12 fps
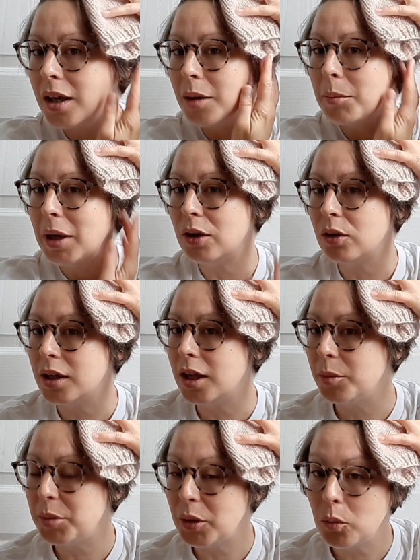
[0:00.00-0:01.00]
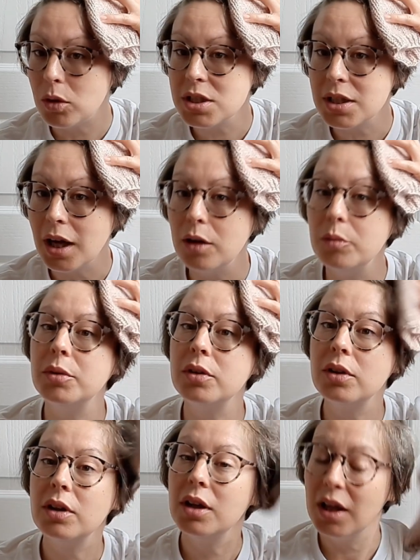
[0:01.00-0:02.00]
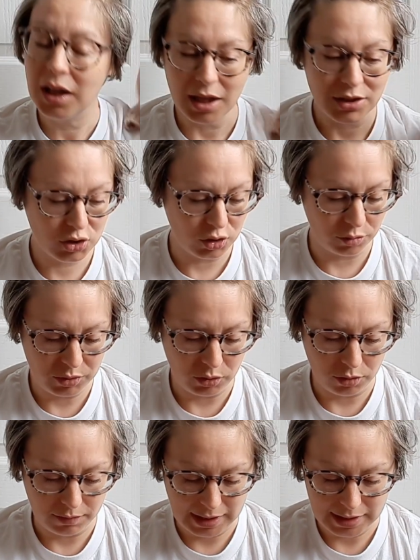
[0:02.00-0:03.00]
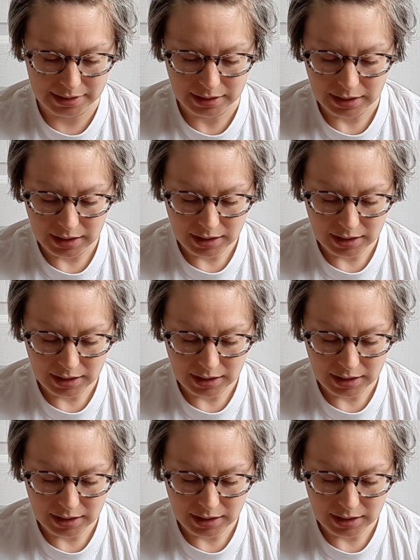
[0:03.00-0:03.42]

I might look a little bit washed out, but it should be alright.